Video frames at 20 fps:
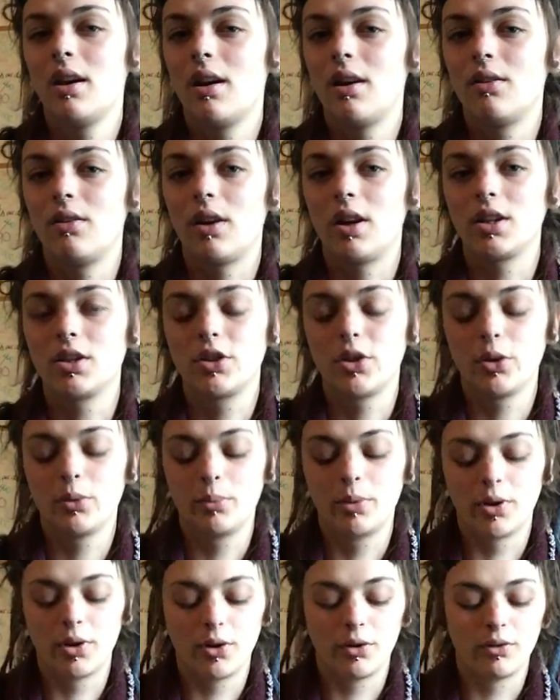of
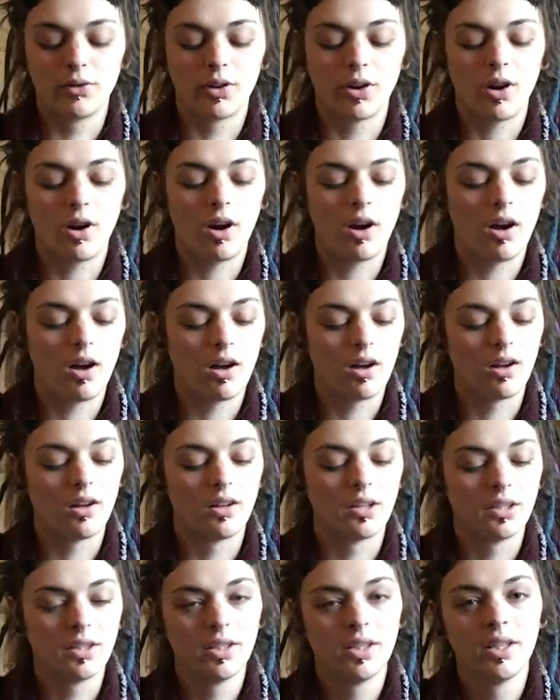October
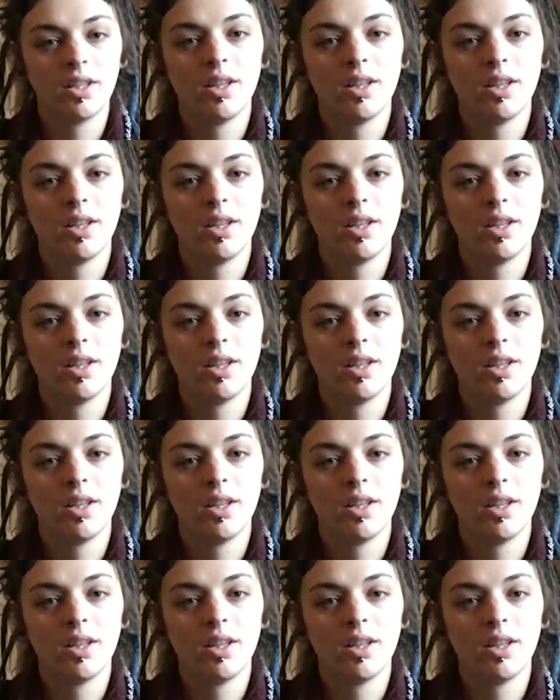Overhaul.